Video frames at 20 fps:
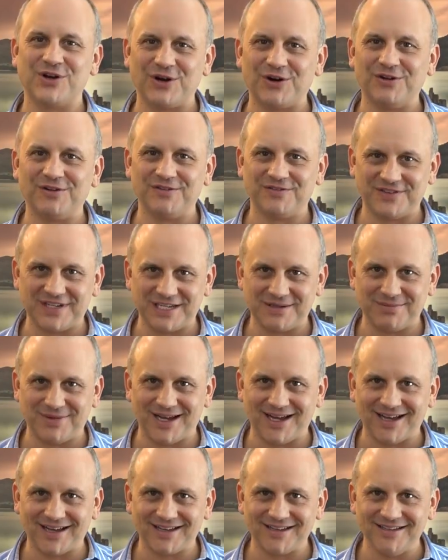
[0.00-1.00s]

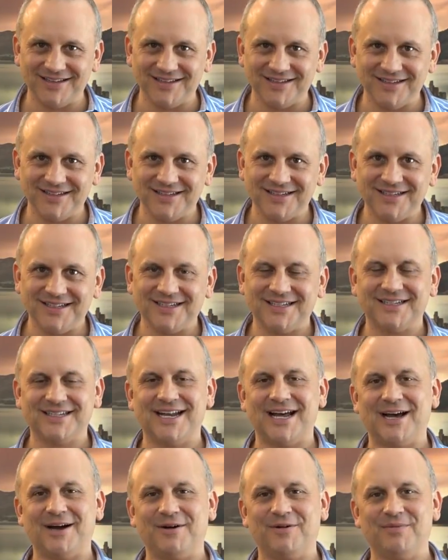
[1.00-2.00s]
neurofeedback.
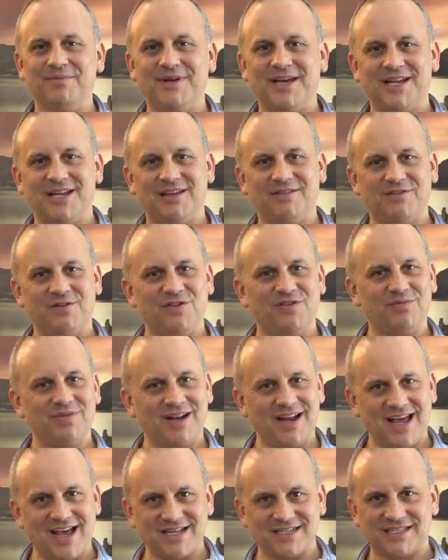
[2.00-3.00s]
Now, many of you have been
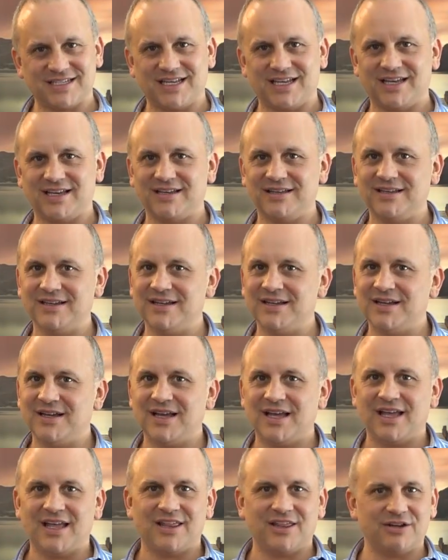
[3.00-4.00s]
asking,
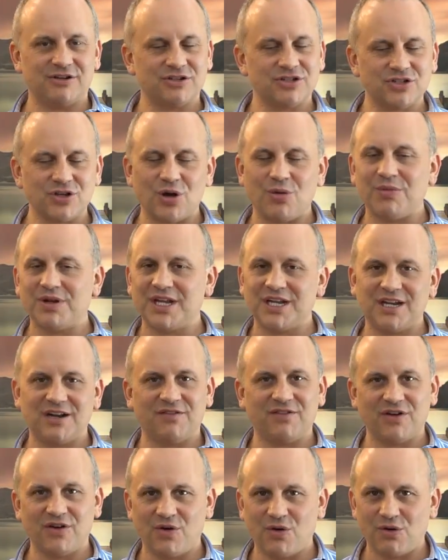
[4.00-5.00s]
there's so many
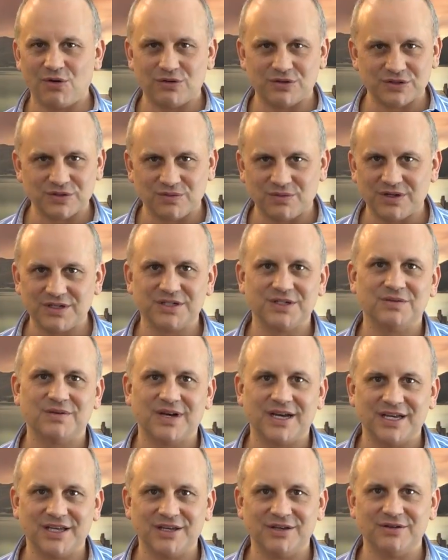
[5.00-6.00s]
different oils, what do
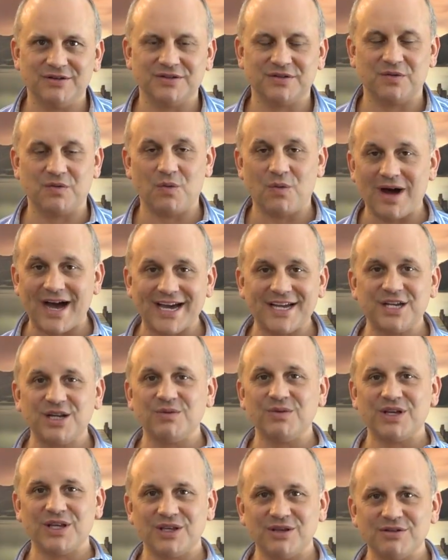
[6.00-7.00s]
I use and why do
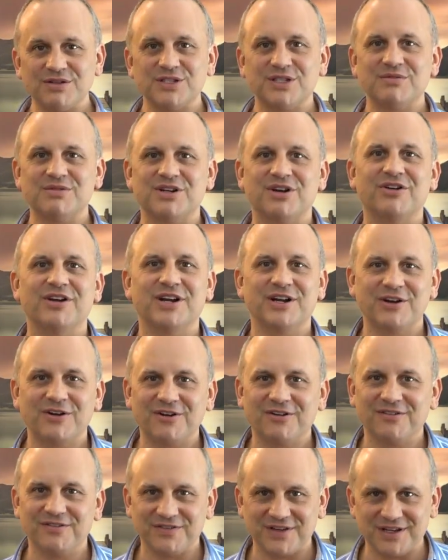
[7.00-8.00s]
we use them during
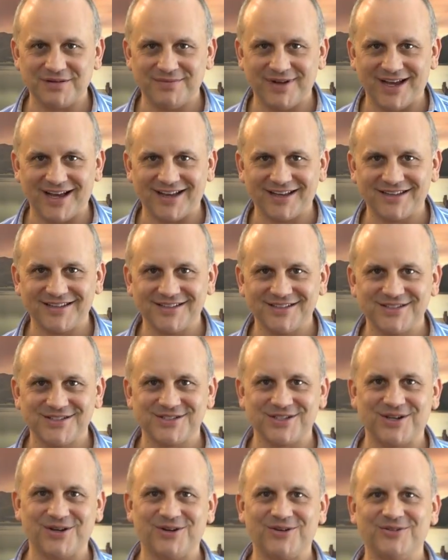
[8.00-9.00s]
neurofeedback?
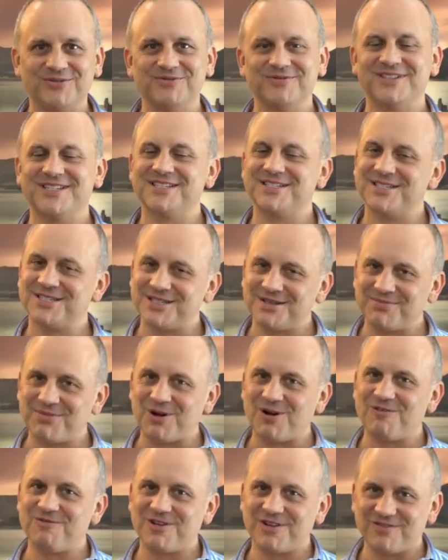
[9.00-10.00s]
So this is the
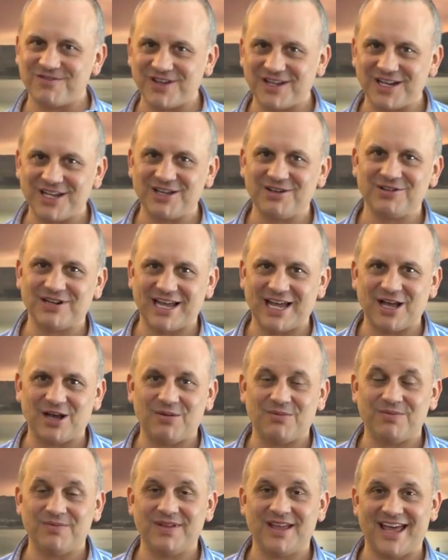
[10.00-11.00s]
perfect video to
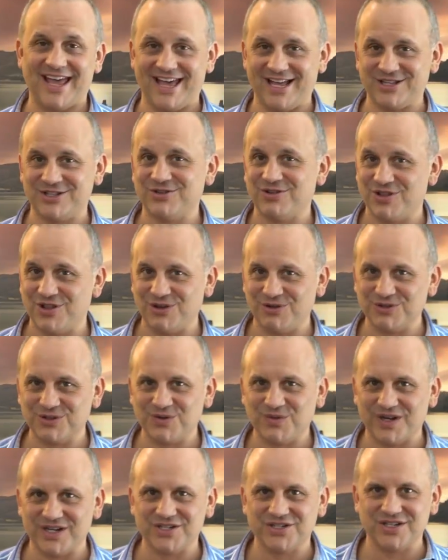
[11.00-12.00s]
help answer those
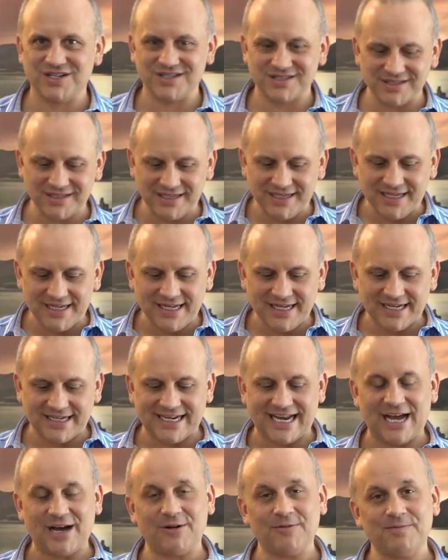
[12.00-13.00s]
questions.
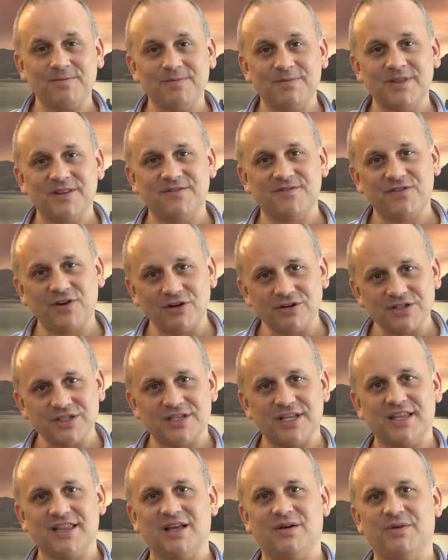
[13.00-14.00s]
Now, the first
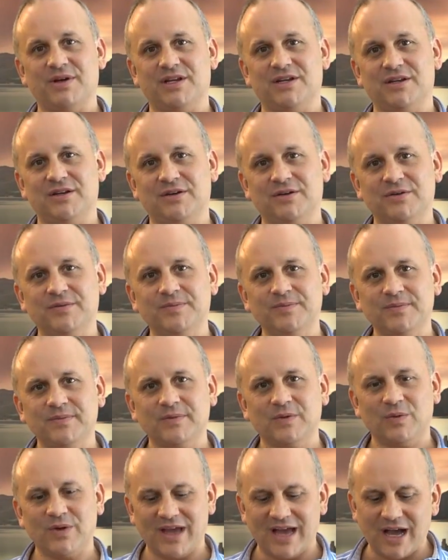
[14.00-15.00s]
thing that we do,
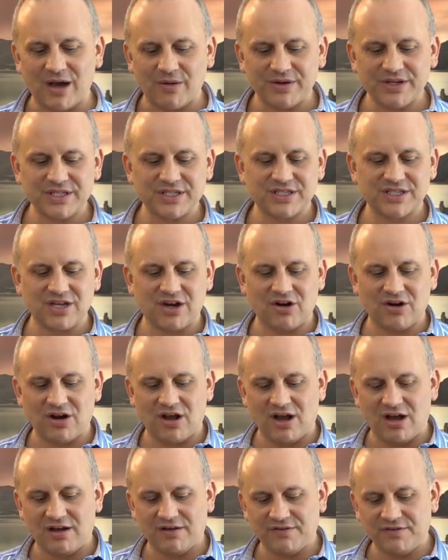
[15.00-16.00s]
we always start
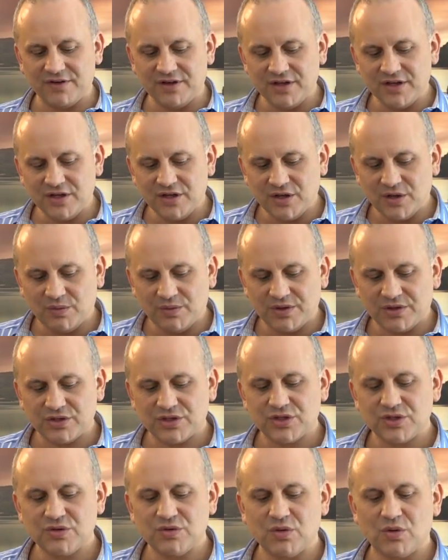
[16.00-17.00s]
off with
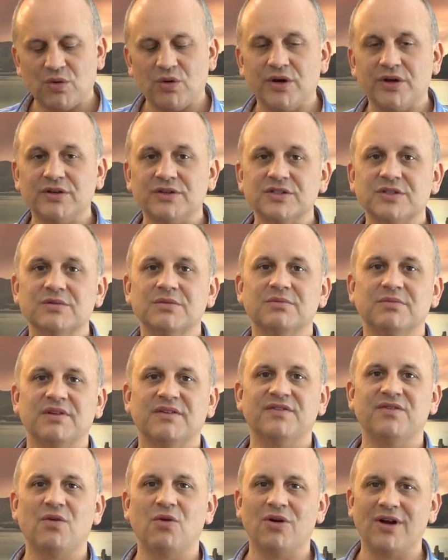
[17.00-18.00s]
2 oils
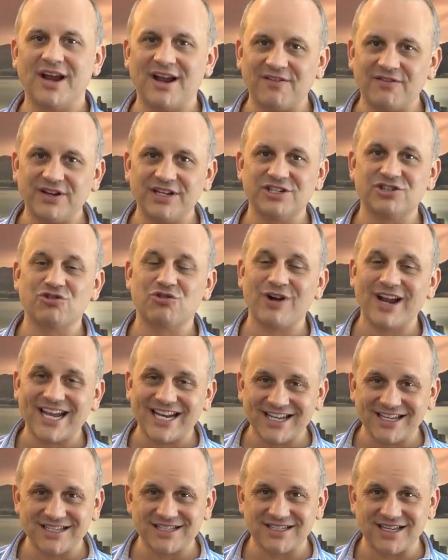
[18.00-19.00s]
before every
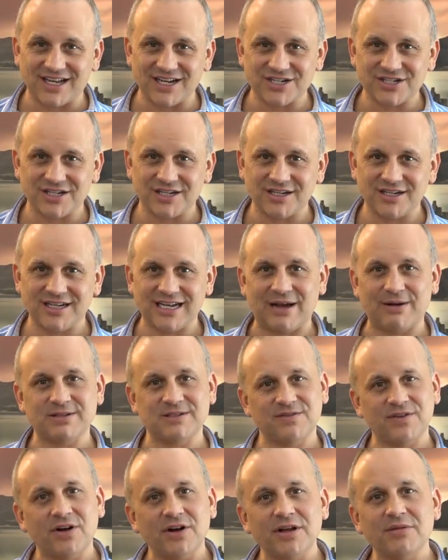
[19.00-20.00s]
training session. Now, it's
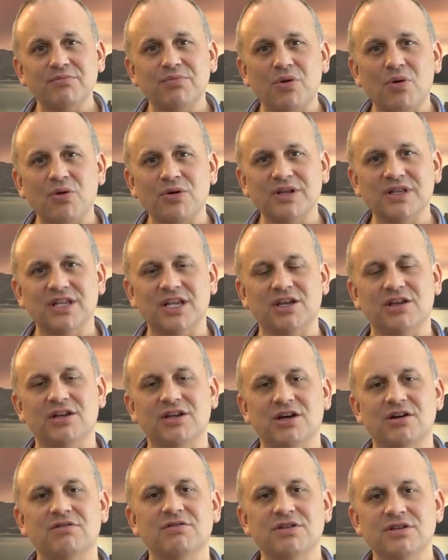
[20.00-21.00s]
very important that you
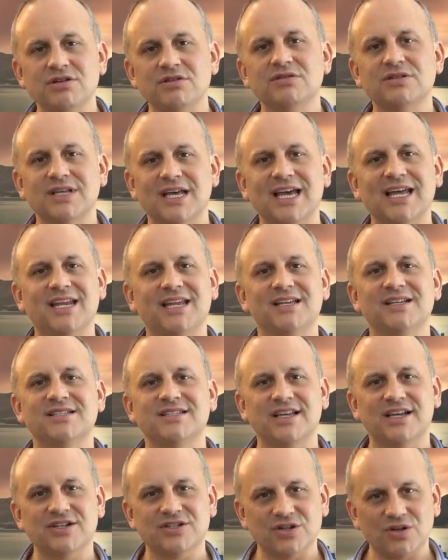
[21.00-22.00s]
don't use any
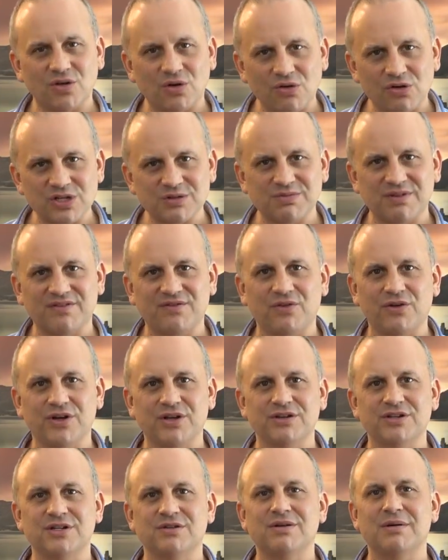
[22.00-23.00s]
essential oils before
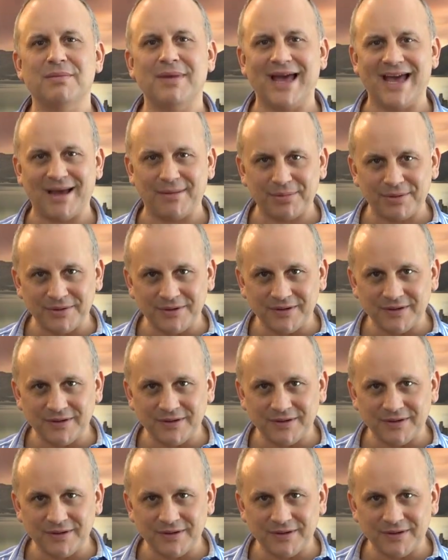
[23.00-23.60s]
you do a map.